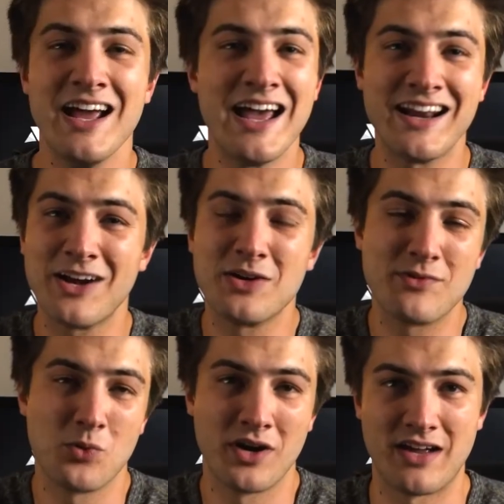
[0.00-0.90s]
and I don't ever
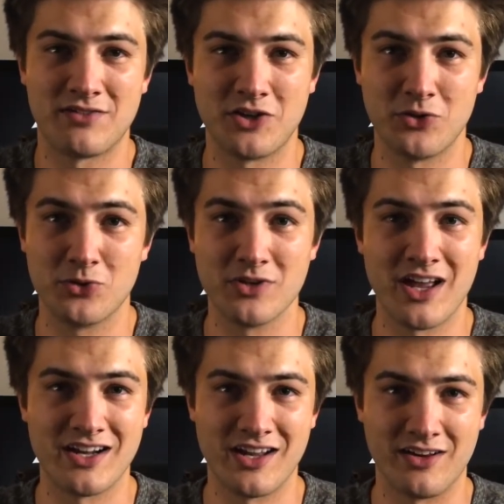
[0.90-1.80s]
want to have to go through that
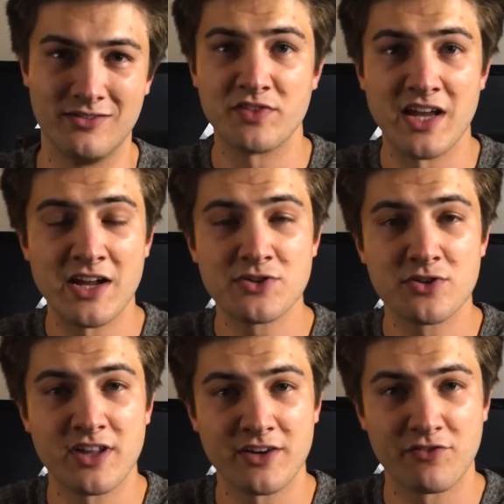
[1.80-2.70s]
again. So if the answer to
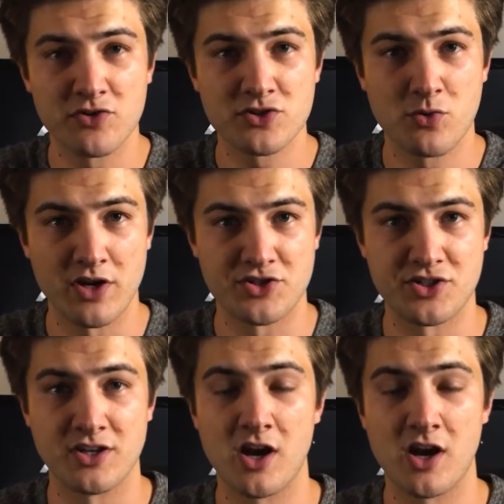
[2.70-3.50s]
that first question